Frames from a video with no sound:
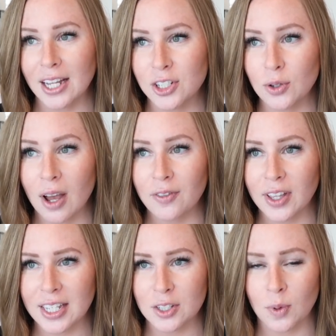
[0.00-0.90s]
do. I
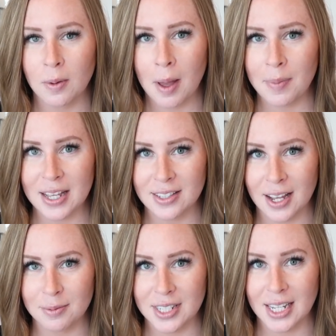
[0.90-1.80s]
feel like it's one of my best
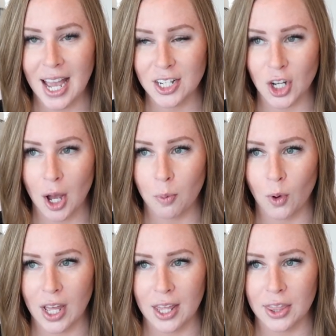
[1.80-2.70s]
times to catch up
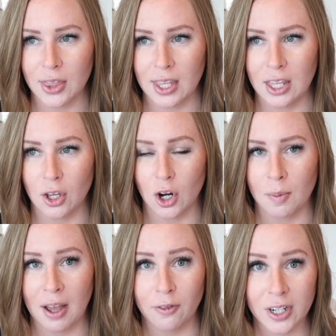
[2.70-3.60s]
with either
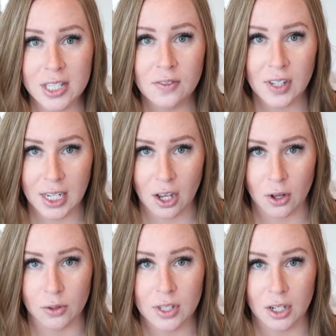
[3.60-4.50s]
my friends'
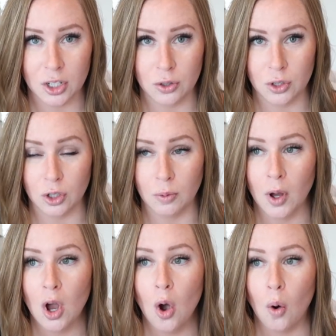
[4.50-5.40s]
videos on YouTube,
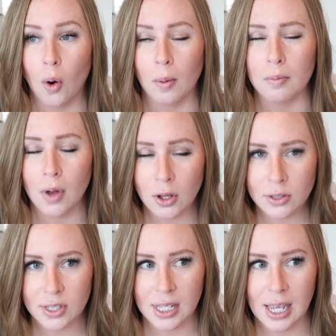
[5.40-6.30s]
or
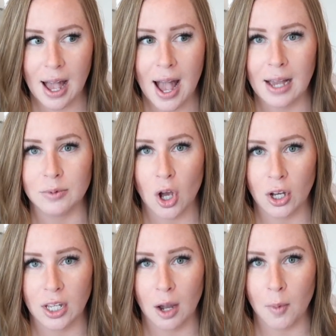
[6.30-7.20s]
mostly I'm
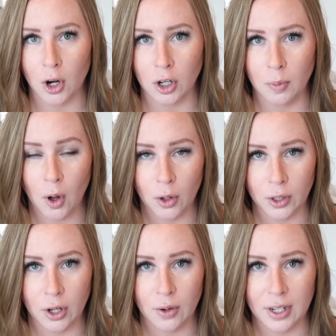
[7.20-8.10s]
talking on Marco
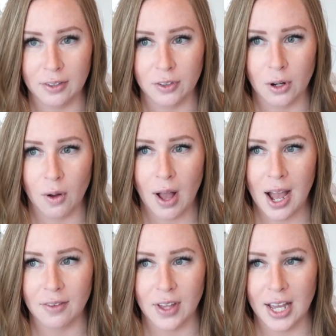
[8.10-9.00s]
Polo. And if you don't
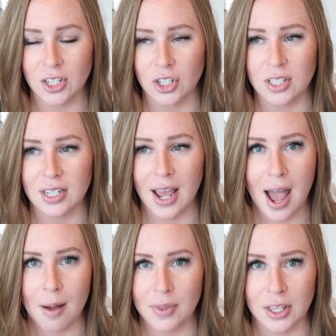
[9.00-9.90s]
have that, it's just an
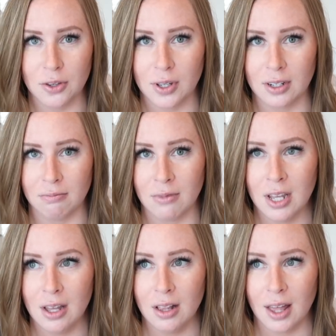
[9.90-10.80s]
app that you can
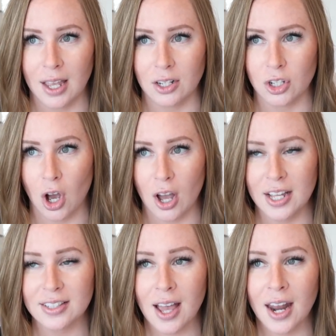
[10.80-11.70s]
like talk.
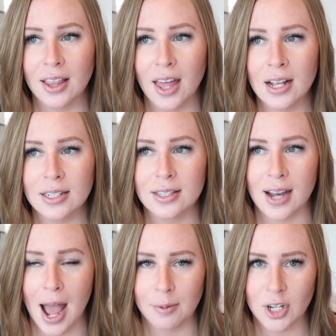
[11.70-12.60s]
It's kind of like
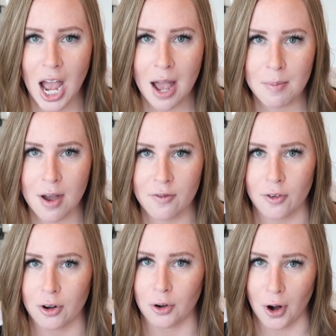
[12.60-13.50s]
Snapchat, but
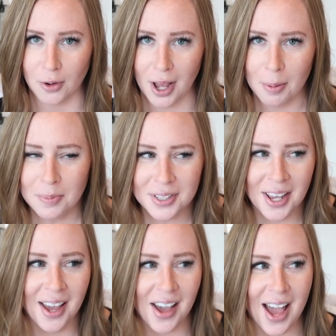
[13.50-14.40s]
for grown-ups.
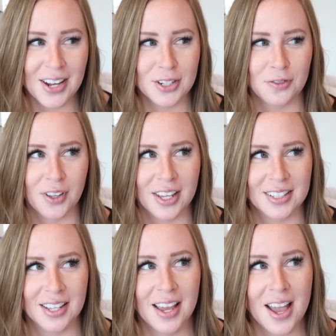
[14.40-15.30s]
I just feel
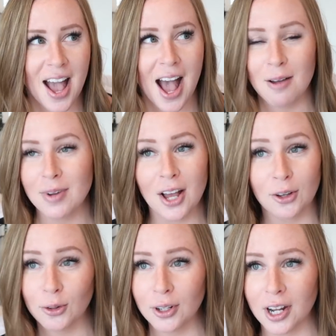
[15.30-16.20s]
like I'm
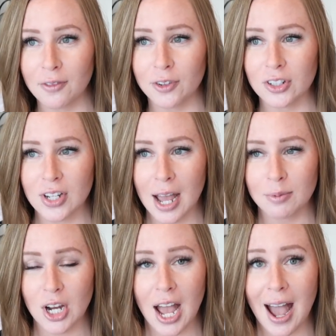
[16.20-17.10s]
not cool enough for
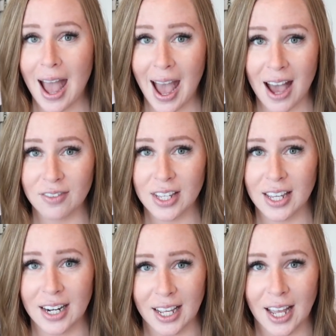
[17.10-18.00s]
Snapchat. I have
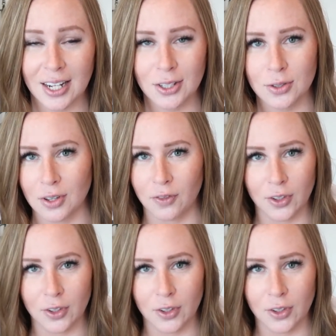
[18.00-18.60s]
it, and I kind of use the